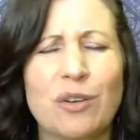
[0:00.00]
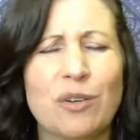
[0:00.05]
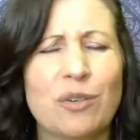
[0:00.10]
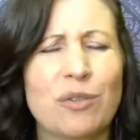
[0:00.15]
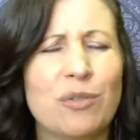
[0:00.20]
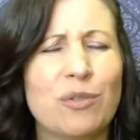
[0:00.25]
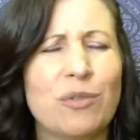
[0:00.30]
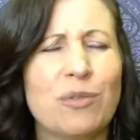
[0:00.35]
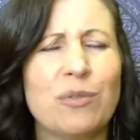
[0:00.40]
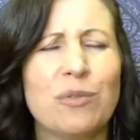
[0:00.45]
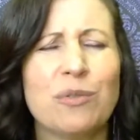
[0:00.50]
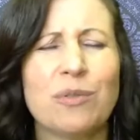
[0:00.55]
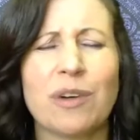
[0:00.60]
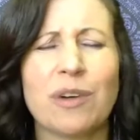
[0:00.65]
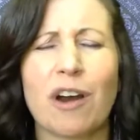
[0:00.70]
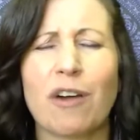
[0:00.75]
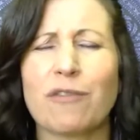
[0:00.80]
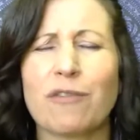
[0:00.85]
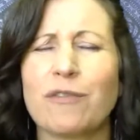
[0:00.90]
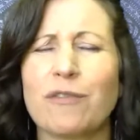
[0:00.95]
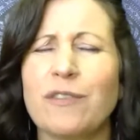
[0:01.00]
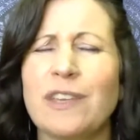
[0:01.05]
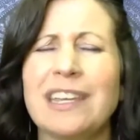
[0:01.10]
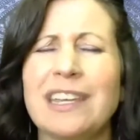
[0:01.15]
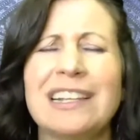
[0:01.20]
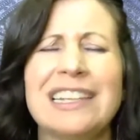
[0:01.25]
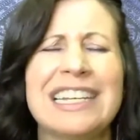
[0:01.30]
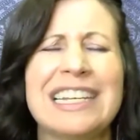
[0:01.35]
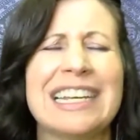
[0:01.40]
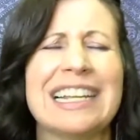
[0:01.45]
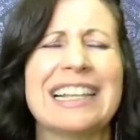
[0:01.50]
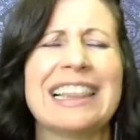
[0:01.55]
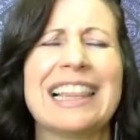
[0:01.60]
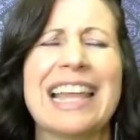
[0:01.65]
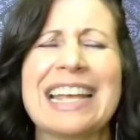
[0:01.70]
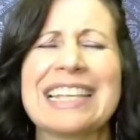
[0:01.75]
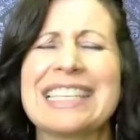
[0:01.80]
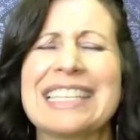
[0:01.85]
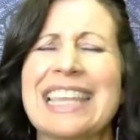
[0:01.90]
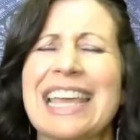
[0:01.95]
who are feeling
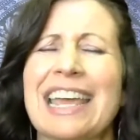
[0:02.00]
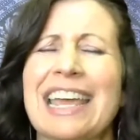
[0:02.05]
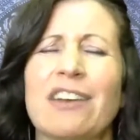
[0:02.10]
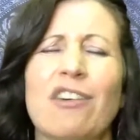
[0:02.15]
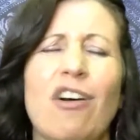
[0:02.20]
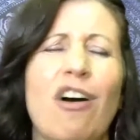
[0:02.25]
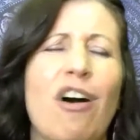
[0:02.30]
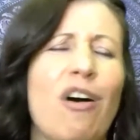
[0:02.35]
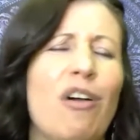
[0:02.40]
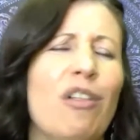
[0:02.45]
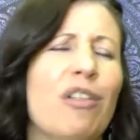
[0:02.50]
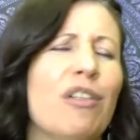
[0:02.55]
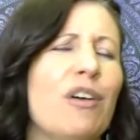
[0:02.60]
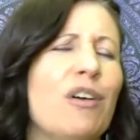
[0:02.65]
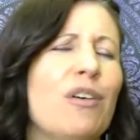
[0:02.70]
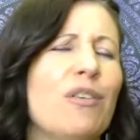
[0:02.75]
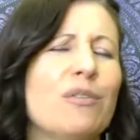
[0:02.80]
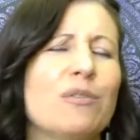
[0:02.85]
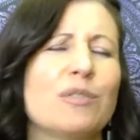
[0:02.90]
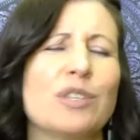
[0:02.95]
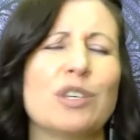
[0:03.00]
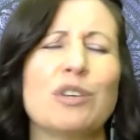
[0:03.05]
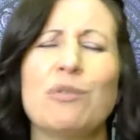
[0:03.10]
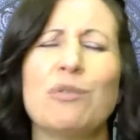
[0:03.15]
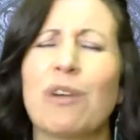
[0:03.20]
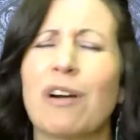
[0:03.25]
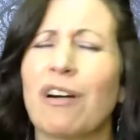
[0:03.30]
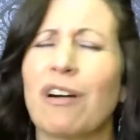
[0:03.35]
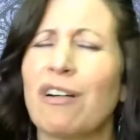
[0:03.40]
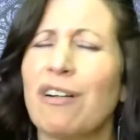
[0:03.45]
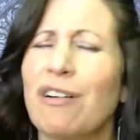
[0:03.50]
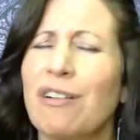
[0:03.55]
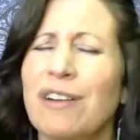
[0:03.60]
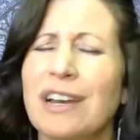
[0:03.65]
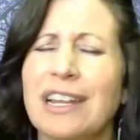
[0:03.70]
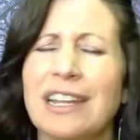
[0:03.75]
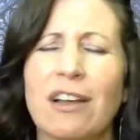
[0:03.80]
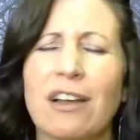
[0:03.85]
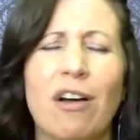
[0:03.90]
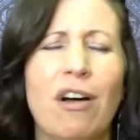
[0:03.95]
less than, all those who are
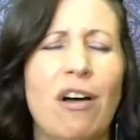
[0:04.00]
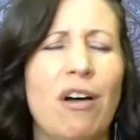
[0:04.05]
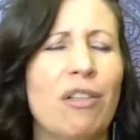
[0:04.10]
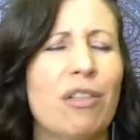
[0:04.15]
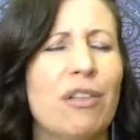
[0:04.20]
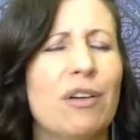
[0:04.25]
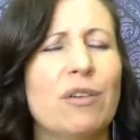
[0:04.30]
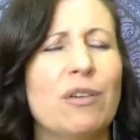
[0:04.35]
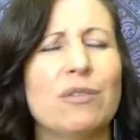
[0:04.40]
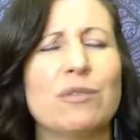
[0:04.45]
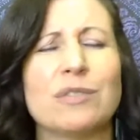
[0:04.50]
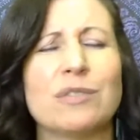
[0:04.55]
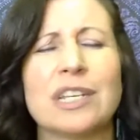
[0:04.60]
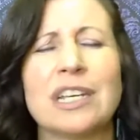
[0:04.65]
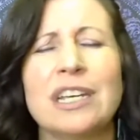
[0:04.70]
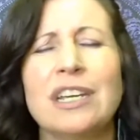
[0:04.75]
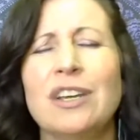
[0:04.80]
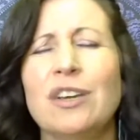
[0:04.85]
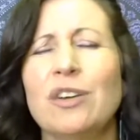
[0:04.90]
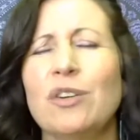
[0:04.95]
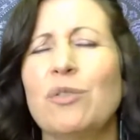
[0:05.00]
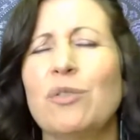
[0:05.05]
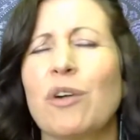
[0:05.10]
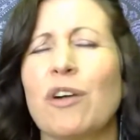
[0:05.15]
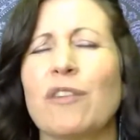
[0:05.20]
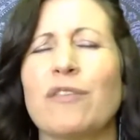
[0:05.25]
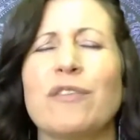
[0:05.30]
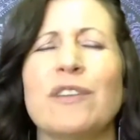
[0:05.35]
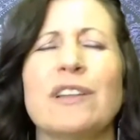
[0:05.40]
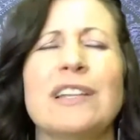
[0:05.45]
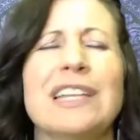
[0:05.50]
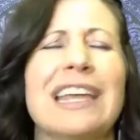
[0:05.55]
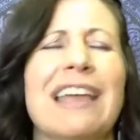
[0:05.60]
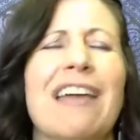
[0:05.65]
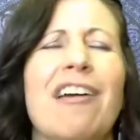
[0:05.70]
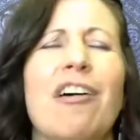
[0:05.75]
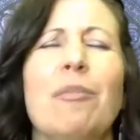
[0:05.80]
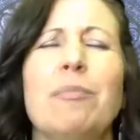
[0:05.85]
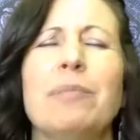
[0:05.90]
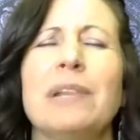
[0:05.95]
hurting, all those who are feeling
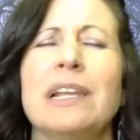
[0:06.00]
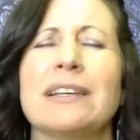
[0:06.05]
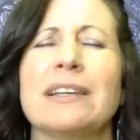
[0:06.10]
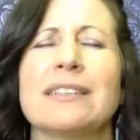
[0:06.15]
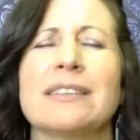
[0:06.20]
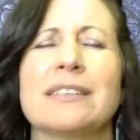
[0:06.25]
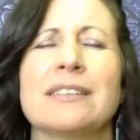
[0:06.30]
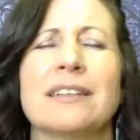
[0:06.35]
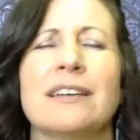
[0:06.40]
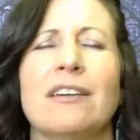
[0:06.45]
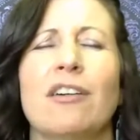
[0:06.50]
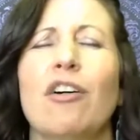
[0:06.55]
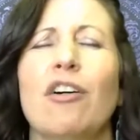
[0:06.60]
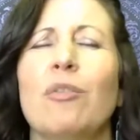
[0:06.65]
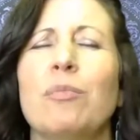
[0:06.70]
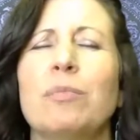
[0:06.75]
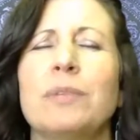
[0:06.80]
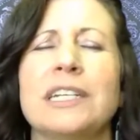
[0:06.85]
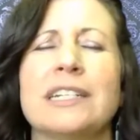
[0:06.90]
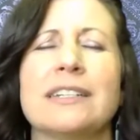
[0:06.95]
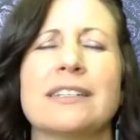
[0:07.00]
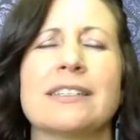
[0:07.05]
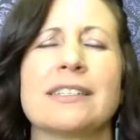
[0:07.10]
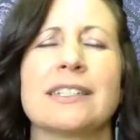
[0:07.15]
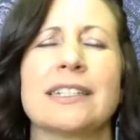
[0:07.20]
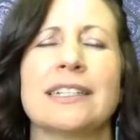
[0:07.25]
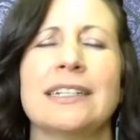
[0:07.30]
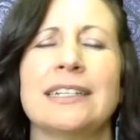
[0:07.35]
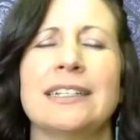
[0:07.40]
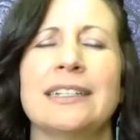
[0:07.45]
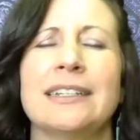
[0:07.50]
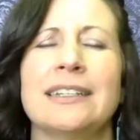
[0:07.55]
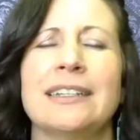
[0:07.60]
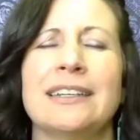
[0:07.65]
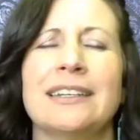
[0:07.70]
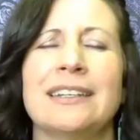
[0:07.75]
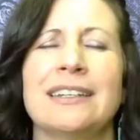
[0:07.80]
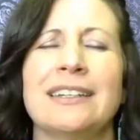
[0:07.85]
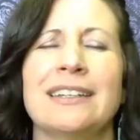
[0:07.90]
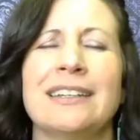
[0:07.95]
helpless, hopeless.
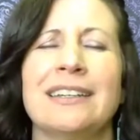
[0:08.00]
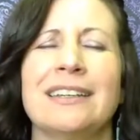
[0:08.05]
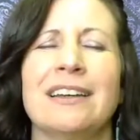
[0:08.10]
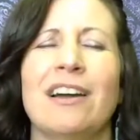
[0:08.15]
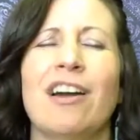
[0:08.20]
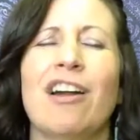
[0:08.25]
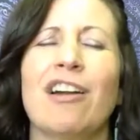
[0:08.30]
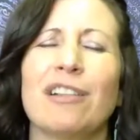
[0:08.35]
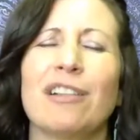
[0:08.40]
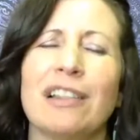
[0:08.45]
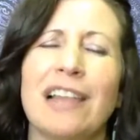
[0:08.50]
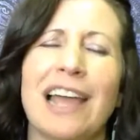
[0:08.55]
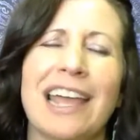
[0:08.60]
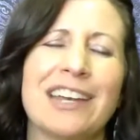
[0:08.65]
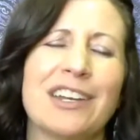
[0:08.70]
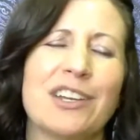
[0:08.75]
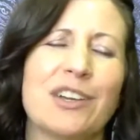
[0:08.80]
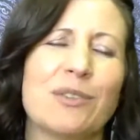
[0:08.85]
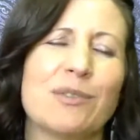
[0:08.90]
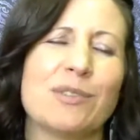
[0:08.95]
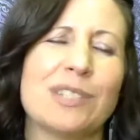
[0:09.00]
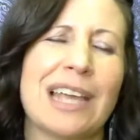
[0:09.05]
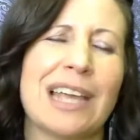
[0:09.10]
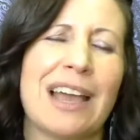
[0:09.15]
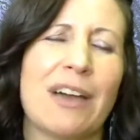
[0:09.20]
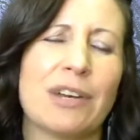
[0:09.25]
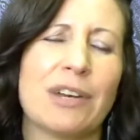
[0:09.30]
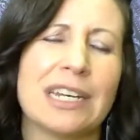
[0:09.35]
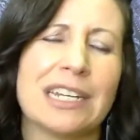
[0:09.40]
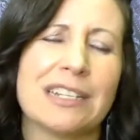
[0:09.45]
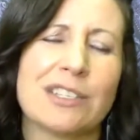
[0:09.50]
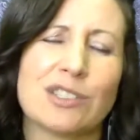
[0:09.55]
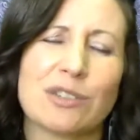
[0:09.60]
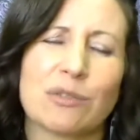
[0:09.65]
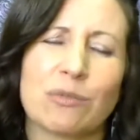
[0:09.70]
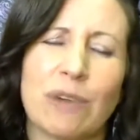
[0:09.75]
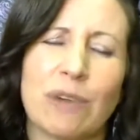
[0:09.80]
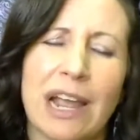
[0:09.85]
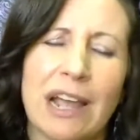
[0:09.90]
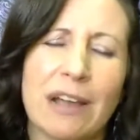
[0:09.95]
Our light goes out and it
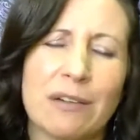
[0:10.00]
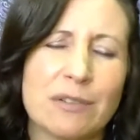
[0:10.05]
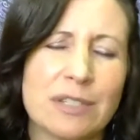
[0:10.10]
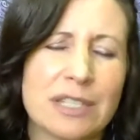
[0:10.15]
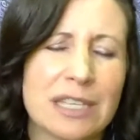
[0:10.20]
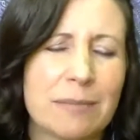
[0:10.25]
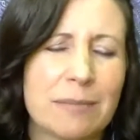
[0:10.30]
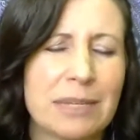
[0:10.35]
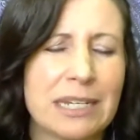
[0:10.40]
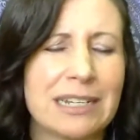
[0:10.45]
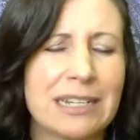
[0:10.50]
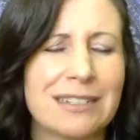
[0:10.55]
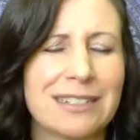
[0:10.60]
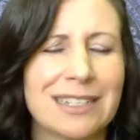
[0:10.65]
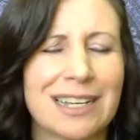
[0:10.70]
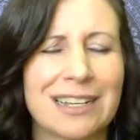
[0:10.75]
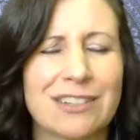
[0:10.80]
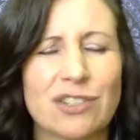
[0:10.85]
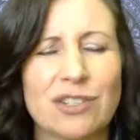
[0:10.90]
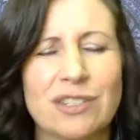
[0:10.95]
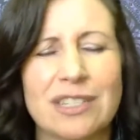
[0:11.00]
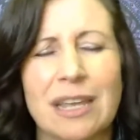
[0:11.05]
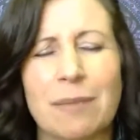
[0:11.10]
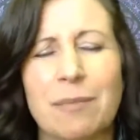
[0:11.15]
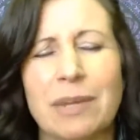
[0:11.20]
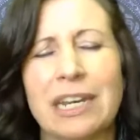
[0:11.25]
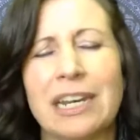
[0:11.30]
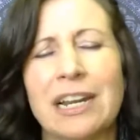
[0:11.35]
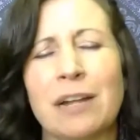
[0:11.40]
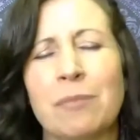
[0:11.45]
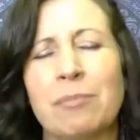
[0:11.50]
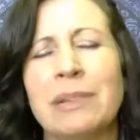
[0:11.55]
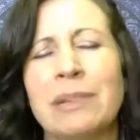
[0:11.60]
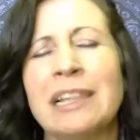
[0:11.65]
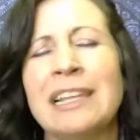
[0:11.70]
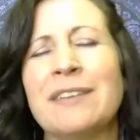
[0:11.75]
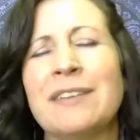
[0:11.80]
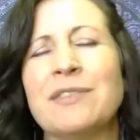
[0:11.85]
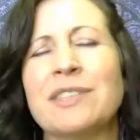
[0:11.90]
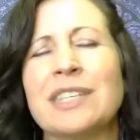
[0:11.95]
surrounds them and it touches them and it
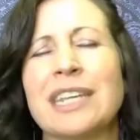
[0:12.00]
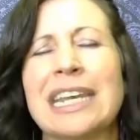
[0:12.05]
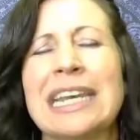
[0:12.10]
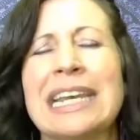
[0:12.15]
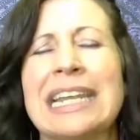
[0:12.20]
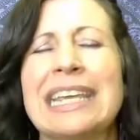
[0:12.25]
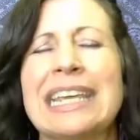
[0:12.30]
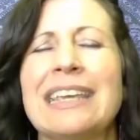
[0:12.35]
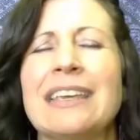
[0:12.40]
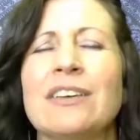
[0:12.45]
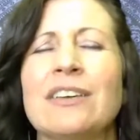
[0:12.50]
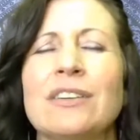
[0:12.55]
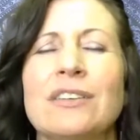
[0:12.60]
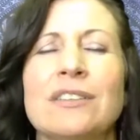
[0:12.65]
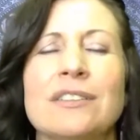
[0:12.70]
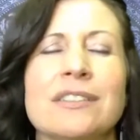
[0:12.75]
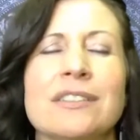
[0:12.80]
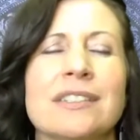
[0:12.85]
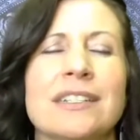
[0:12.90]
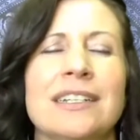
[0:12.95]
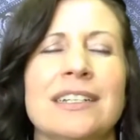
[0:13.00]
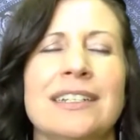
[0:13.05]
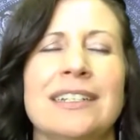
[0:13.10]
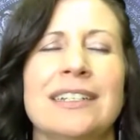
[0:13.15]
uplifts and it heals.